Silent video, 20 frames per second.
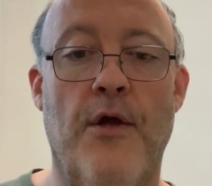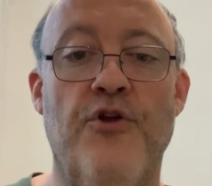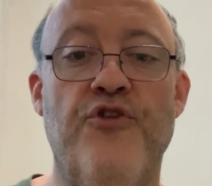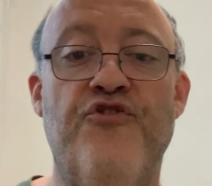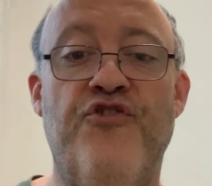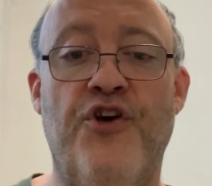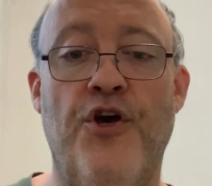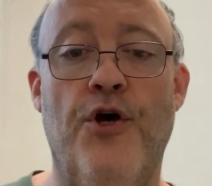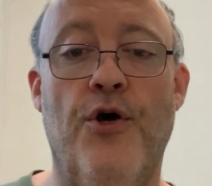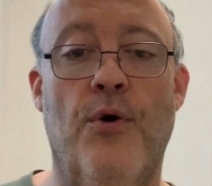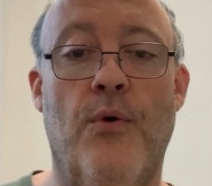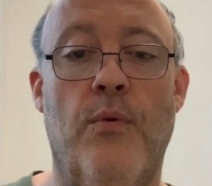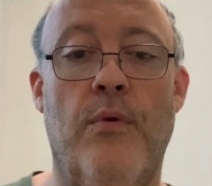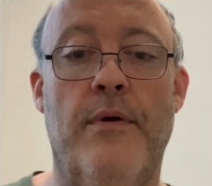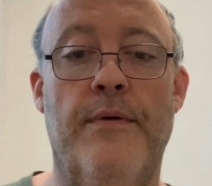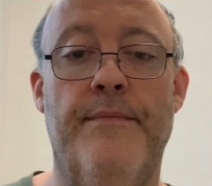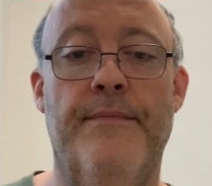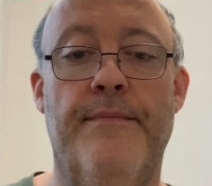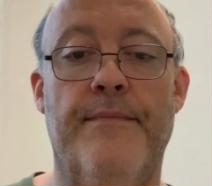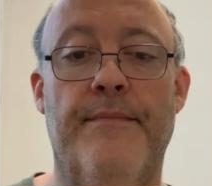2,
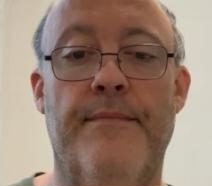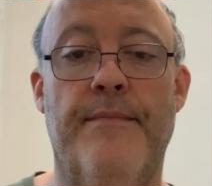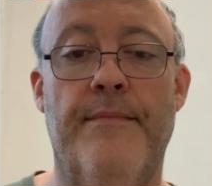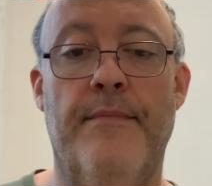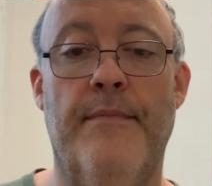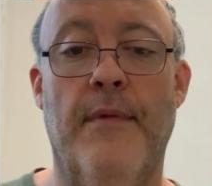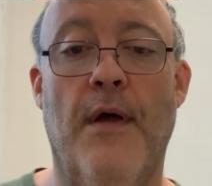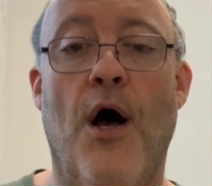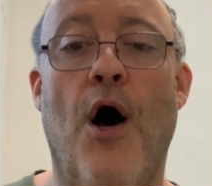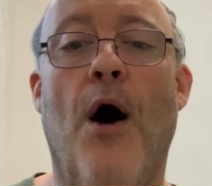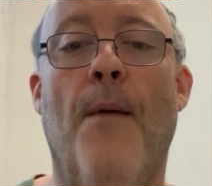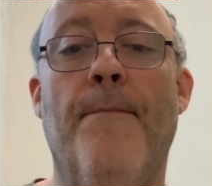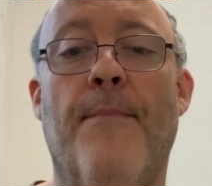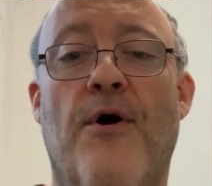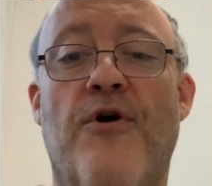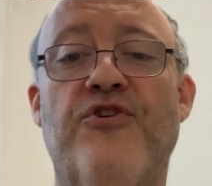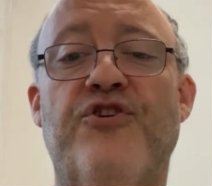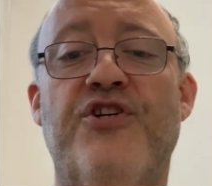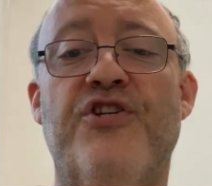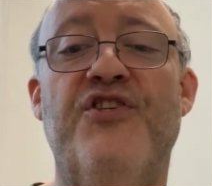
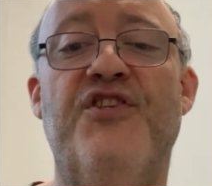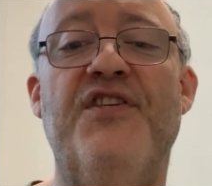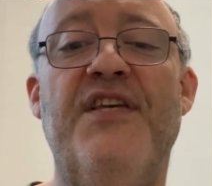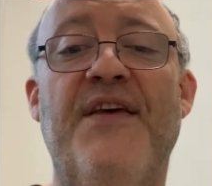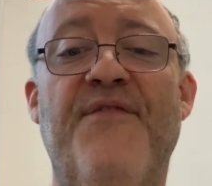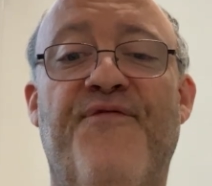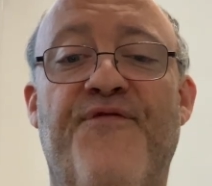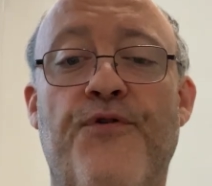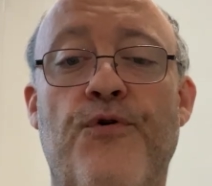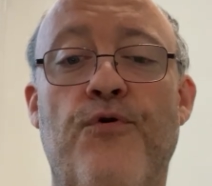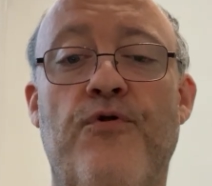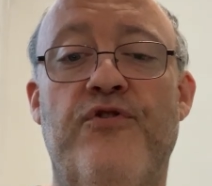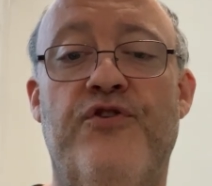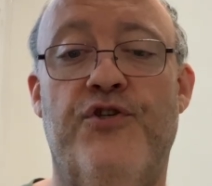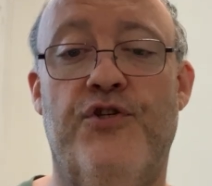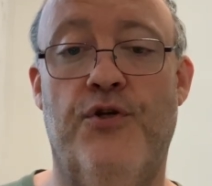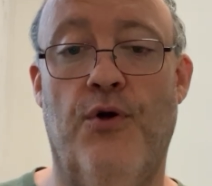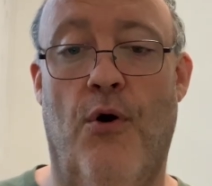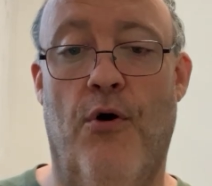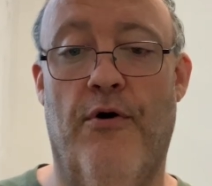emergency food
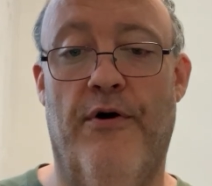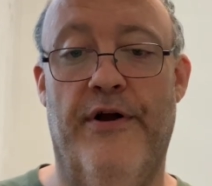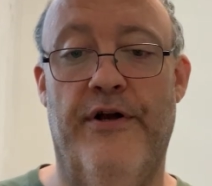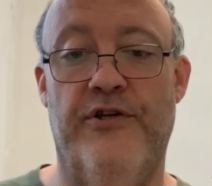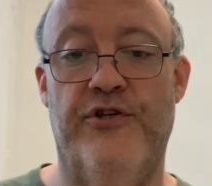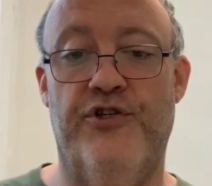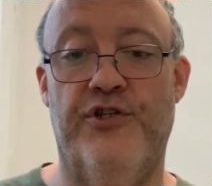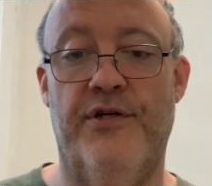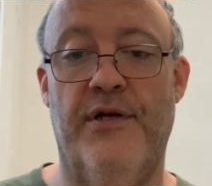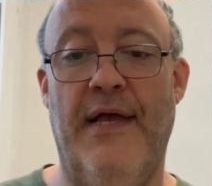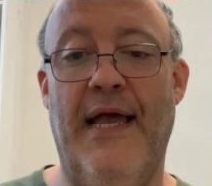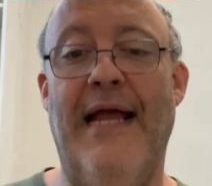storage.